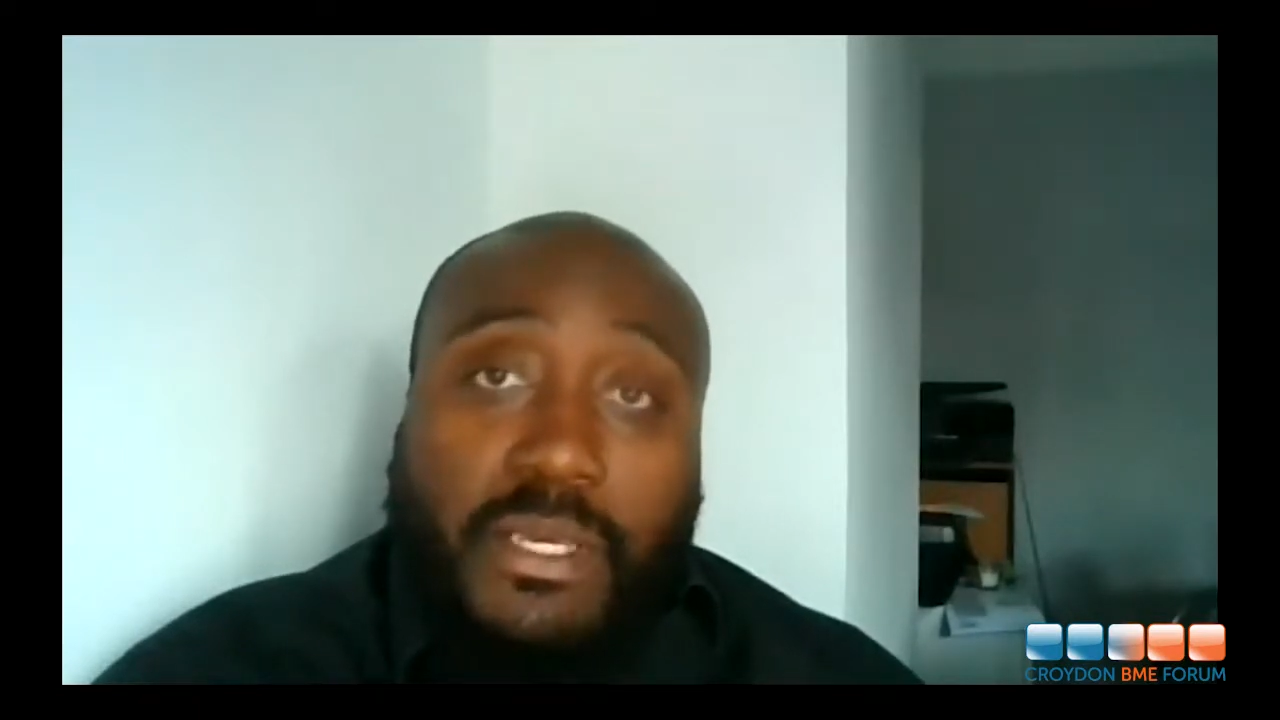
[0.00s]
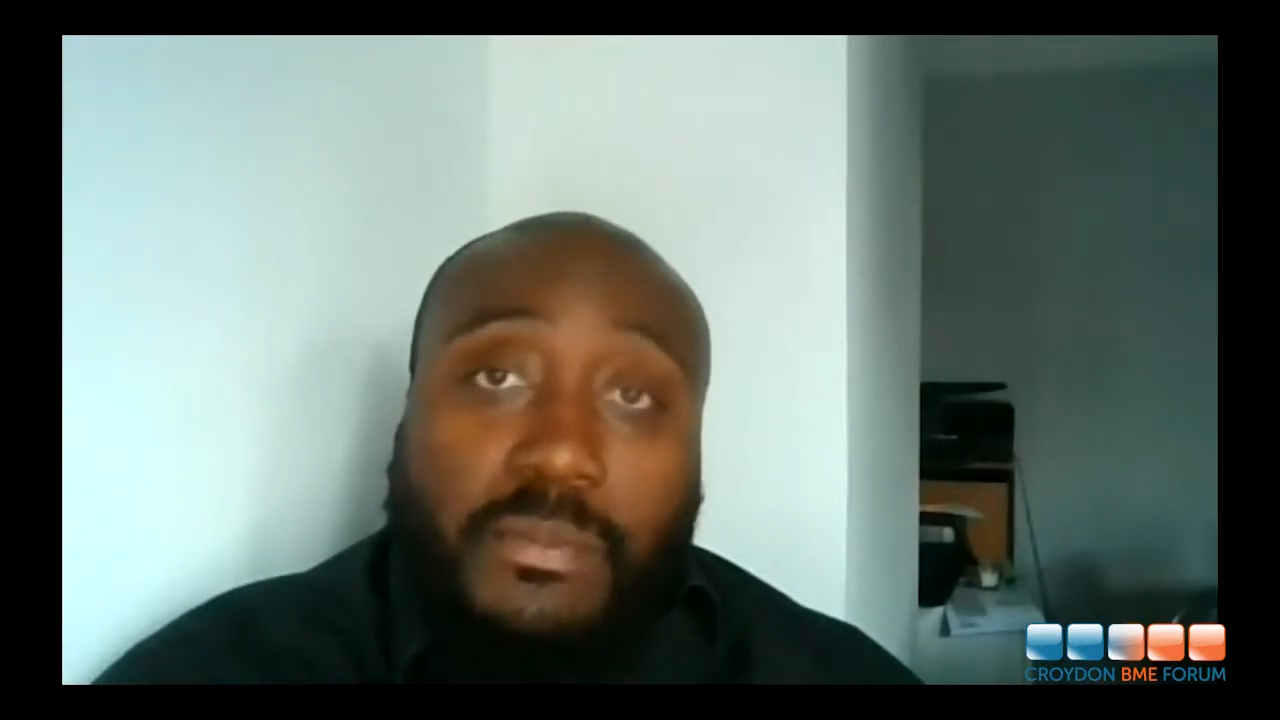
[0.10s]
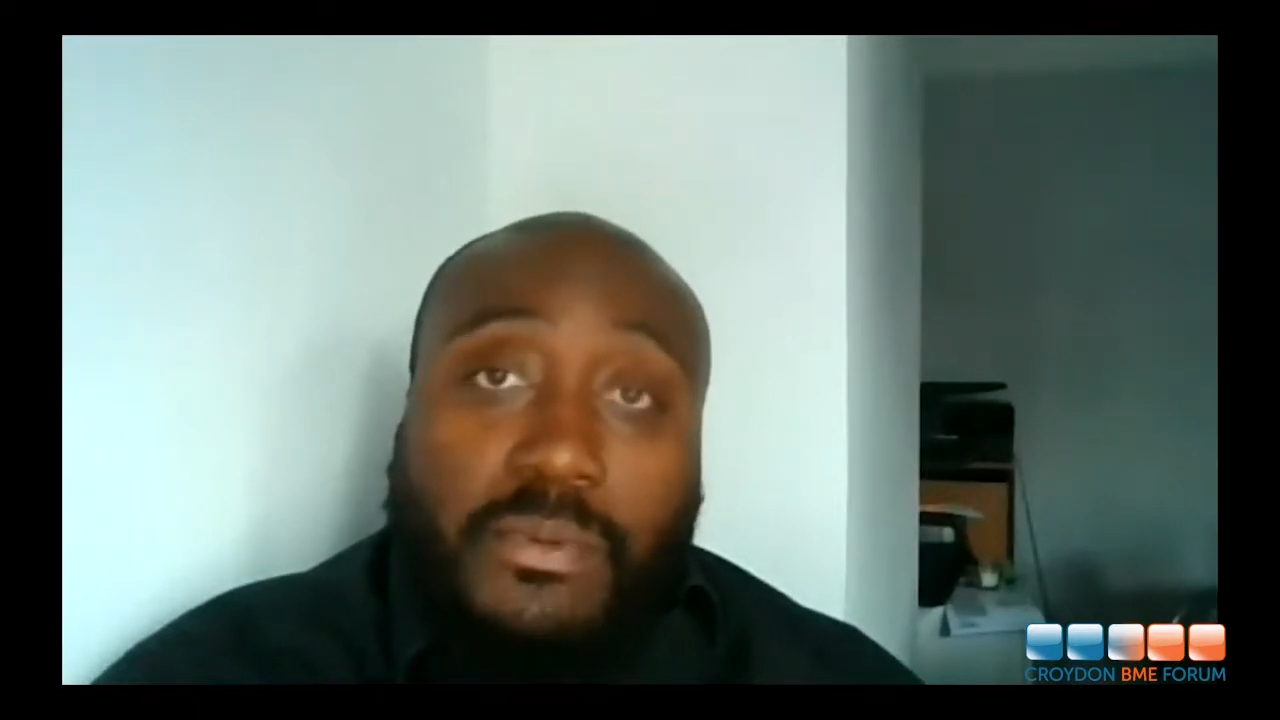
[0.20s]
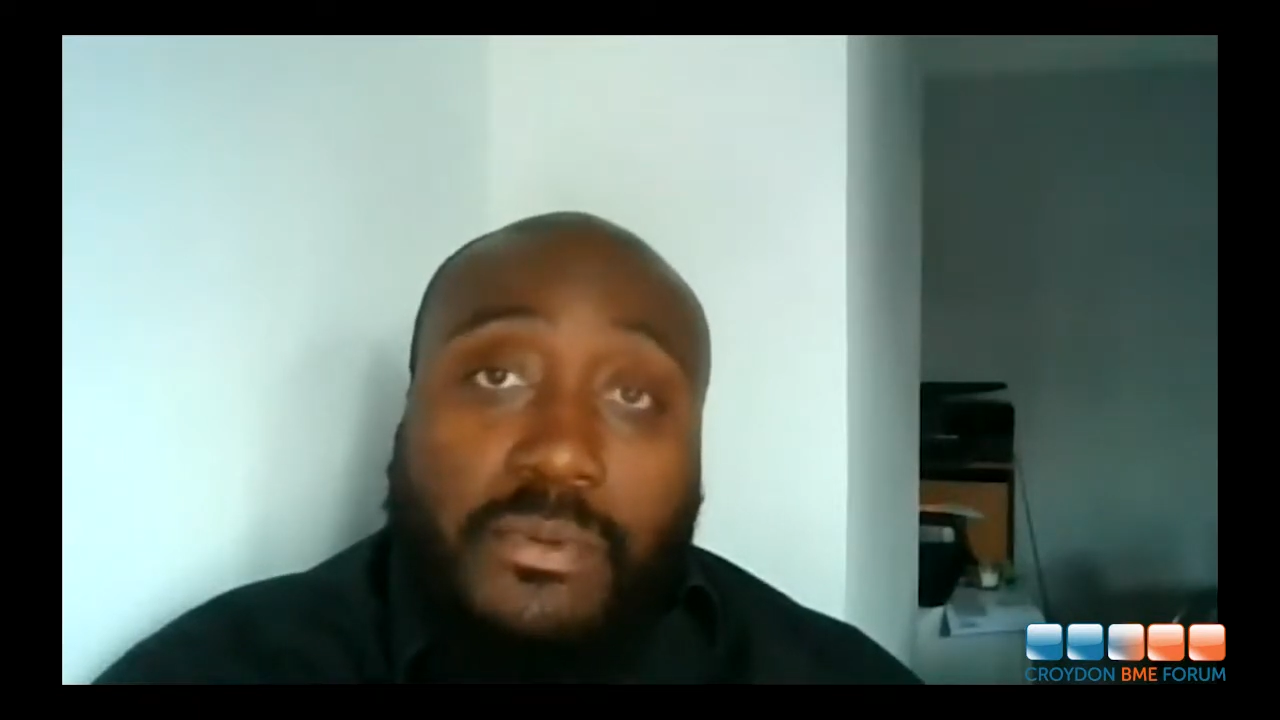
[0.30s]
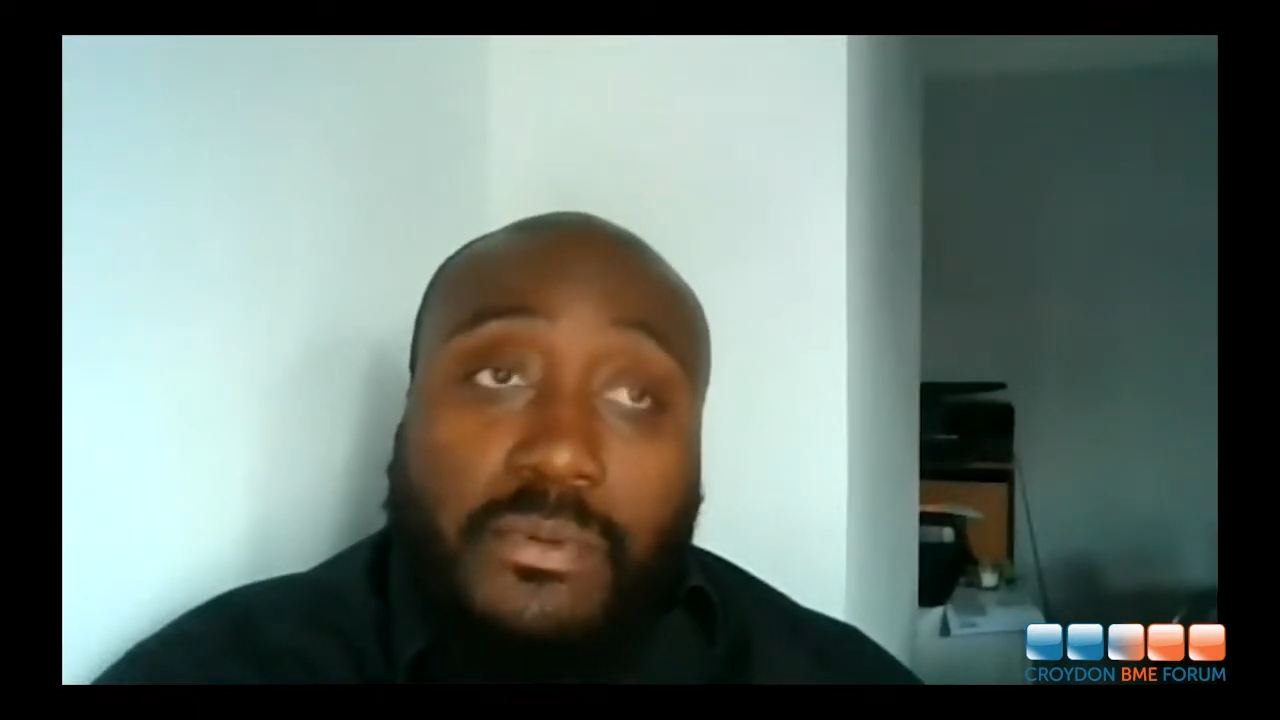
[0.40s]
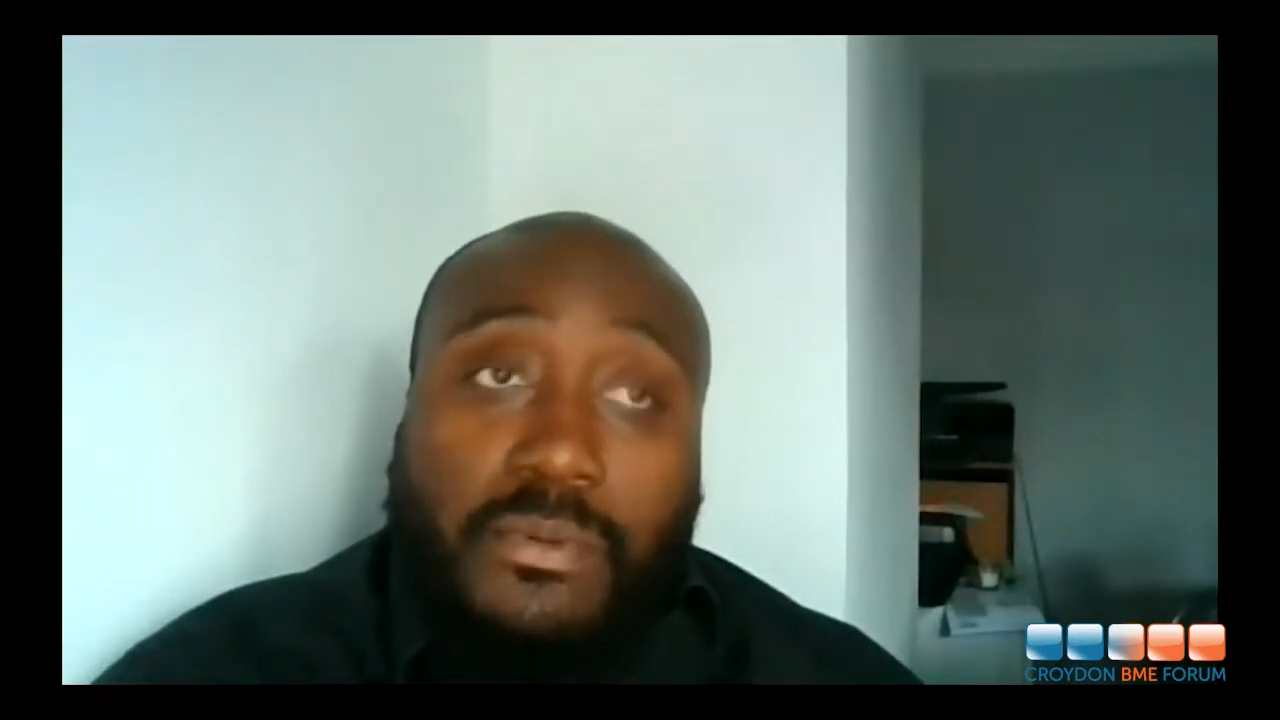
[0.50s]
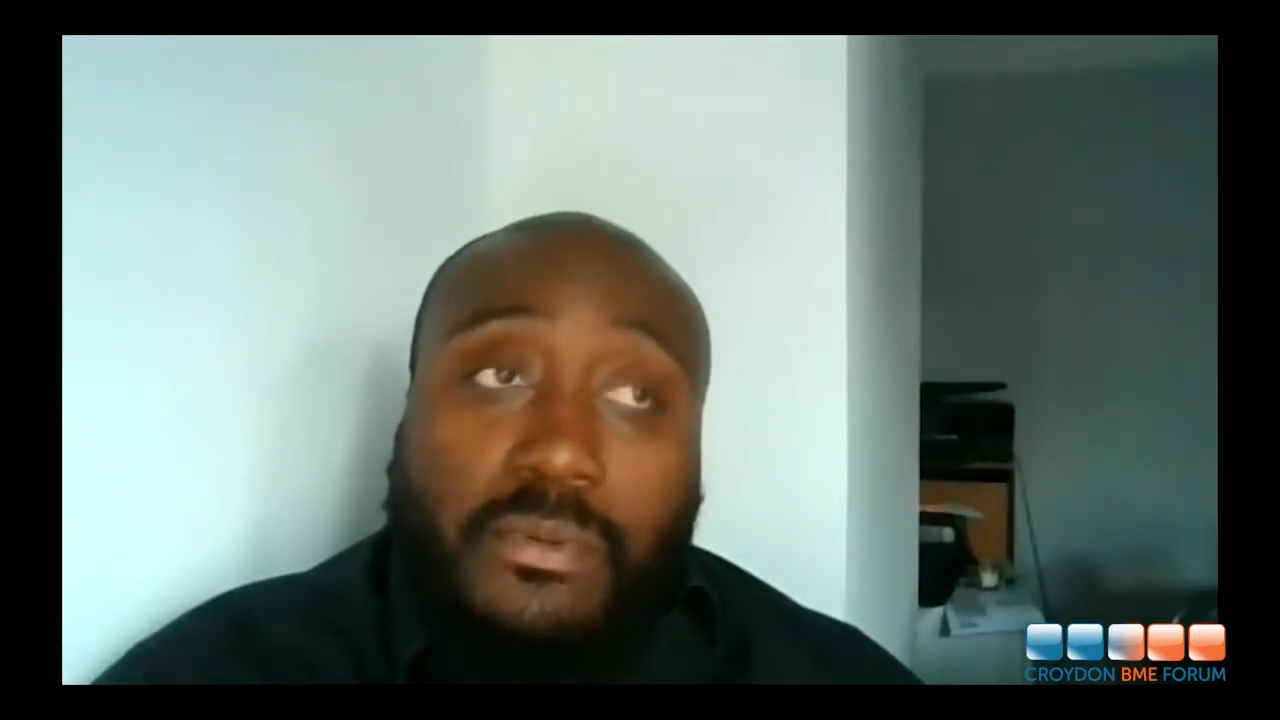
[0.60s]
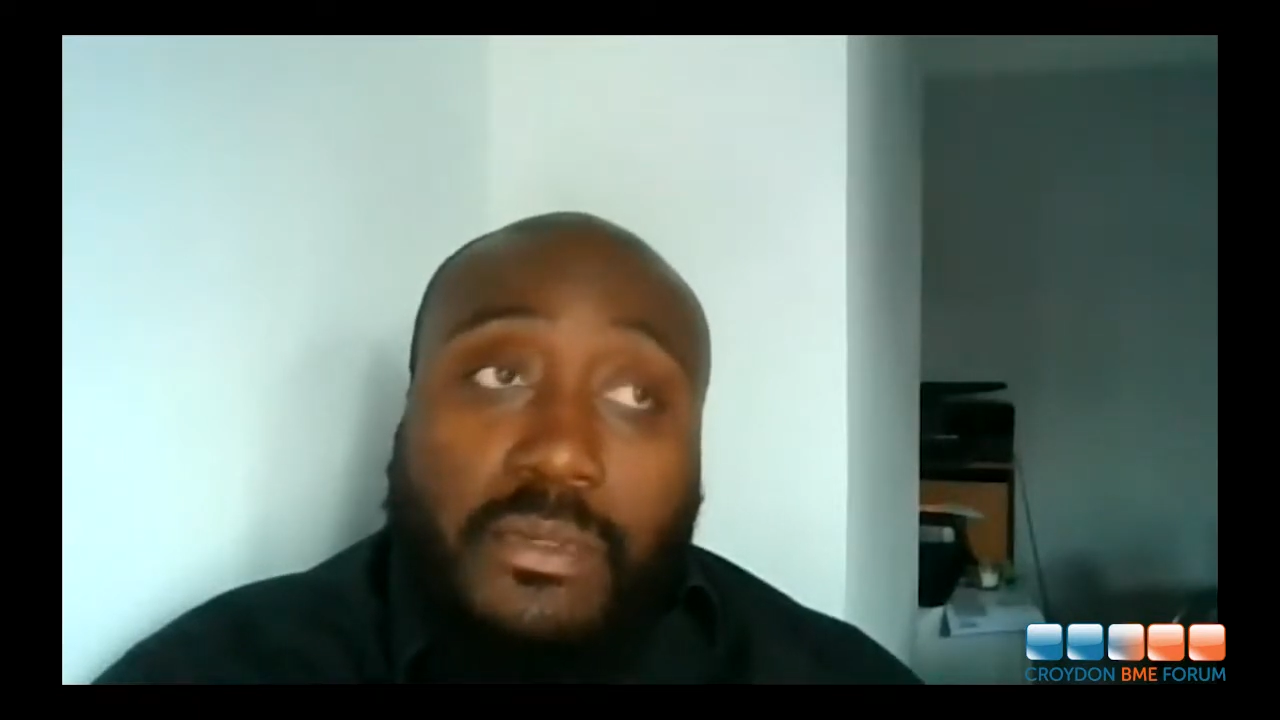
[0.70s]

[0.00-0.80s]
people